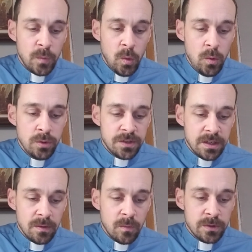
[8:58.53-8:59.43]

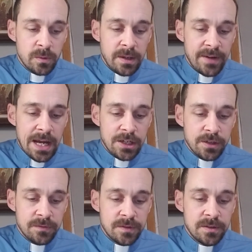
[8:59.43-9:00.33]
Uzi was one of
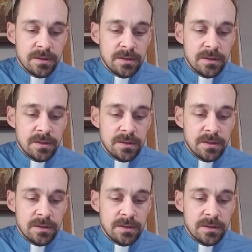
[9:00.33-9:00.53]
Asaph's